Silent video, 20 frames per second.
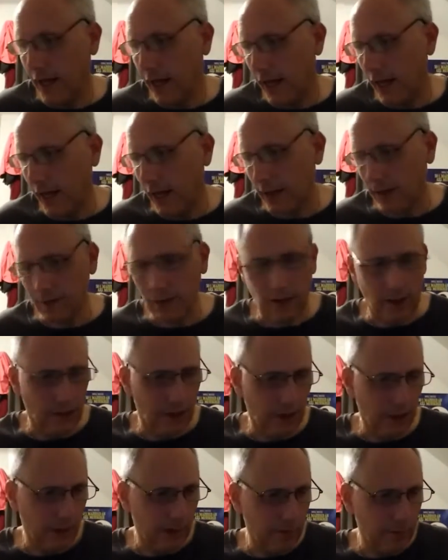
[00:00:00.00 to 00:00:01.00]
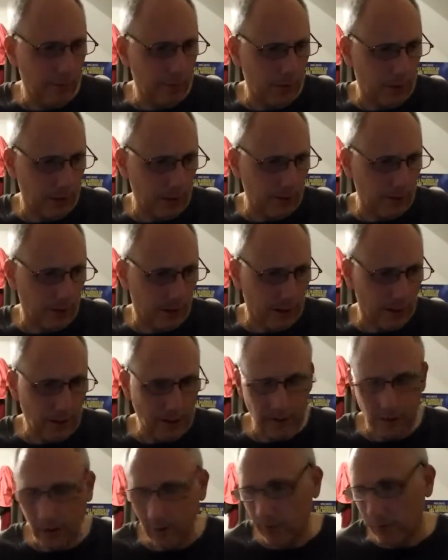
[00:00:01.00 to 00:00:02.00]
Actually left because he got
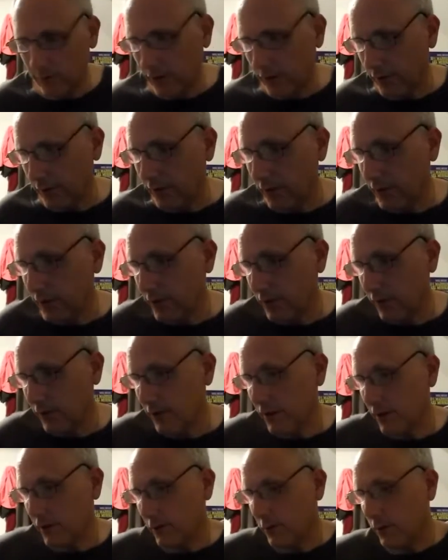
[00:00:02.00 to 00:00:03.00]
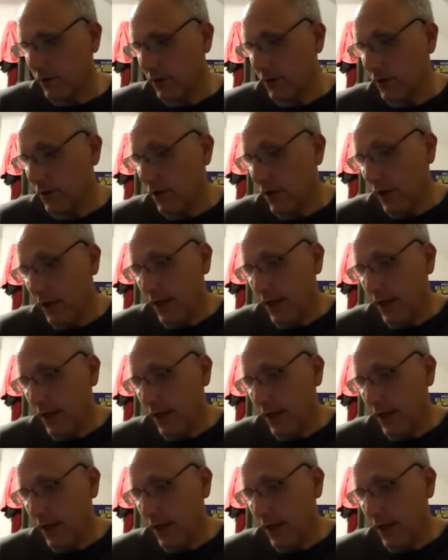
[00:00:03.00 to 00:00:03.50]
his own TV series, which